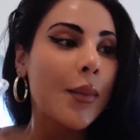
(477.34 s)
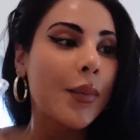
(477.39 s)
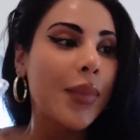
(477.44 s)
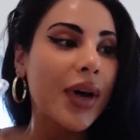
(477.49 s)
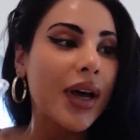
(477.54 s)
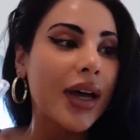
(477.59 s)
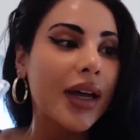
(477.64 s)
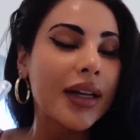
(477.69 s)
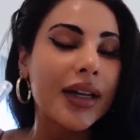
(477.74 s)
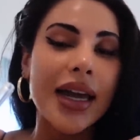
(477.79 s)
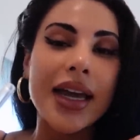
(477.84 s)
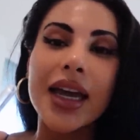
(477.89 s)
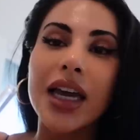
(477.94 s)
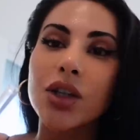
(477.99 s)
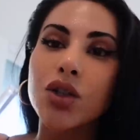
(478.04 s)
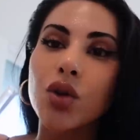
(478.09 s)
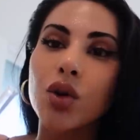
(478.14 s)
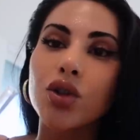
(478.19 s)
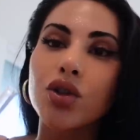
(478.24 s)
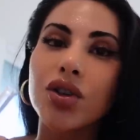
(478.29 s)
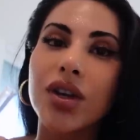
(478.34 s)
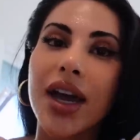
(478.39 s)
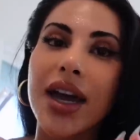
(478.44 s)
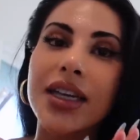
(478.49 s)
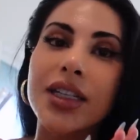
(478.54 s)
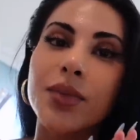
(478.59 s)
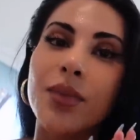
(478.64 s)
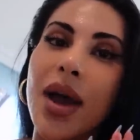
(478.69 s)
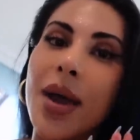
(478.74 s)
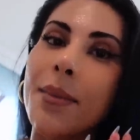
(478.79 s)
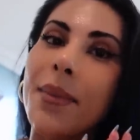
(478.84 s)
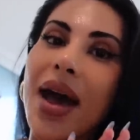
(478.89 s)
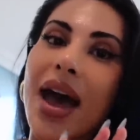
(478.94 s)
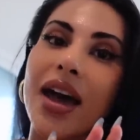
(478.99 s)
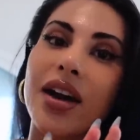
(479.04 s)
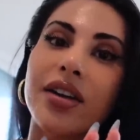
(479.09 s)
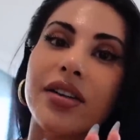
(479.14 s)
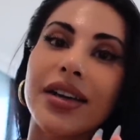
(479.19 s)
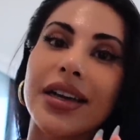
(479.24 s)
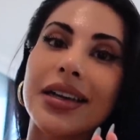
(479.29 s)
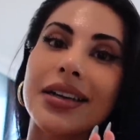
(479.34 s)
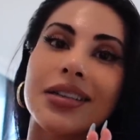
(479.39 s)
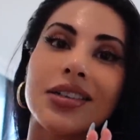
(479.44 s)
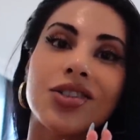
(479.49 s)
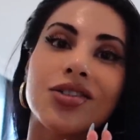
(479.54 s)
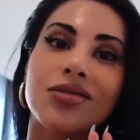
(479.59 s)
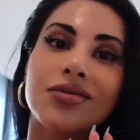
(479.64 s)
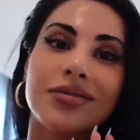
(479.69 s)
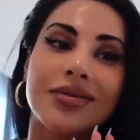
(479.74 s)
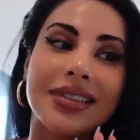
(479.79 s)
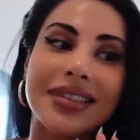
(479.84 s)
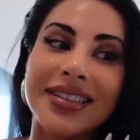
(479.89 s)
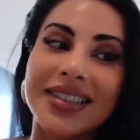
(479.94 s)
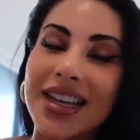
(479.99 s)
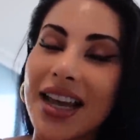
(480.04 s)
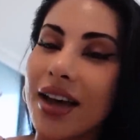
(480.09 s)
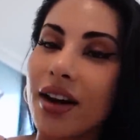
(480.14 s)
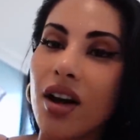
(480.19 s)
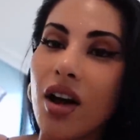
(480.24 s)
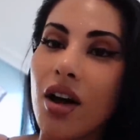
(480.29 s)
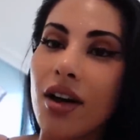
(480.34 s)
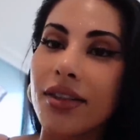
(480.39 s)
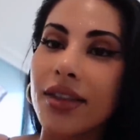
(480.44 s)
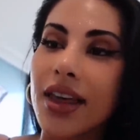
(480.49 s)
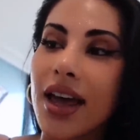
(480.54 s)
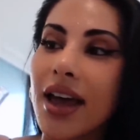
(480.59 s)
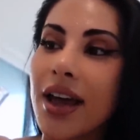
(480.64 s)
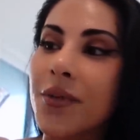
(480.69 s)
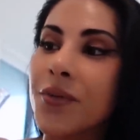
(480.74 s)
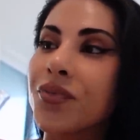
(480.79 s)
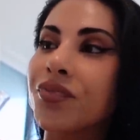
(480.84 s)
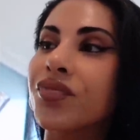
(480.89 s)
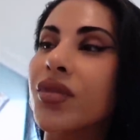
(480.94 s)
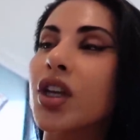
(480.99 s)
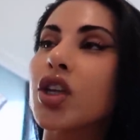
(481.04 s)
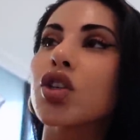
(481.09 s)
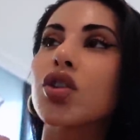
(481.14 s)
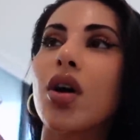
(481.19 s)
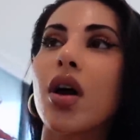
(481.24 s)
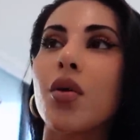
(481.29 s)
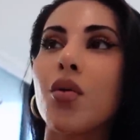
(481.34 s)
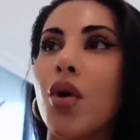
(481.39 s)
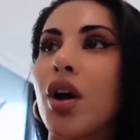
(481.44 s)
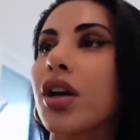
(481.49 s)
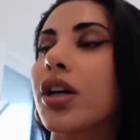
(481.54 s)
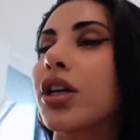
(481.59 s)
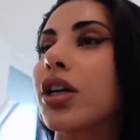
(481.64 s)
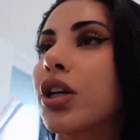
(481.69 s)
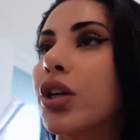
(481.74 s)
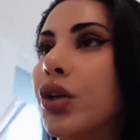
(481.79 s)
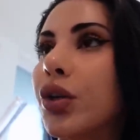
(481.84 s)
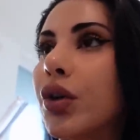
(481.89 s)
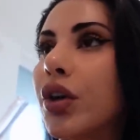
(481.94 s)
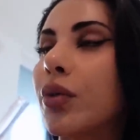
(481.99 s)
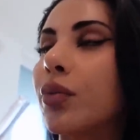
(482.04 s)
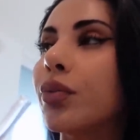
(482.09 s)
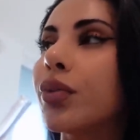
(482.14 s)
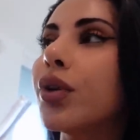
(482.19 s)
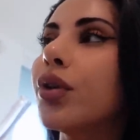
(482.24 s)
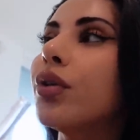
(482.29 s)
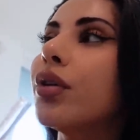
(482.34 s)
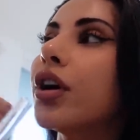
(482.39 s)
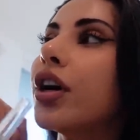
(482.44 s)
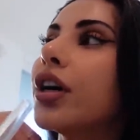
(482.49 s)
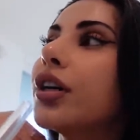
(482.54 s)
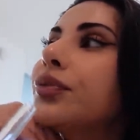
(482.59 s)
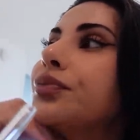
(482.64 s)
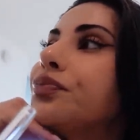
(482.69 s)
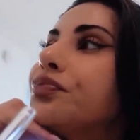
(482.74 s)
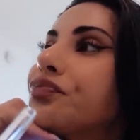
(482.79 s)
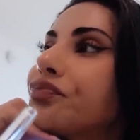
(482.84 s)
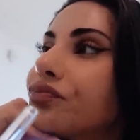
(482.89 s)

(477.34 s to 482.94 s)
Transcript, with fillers: but like I told you guys, my battery is dead on that. So I wanted a new computer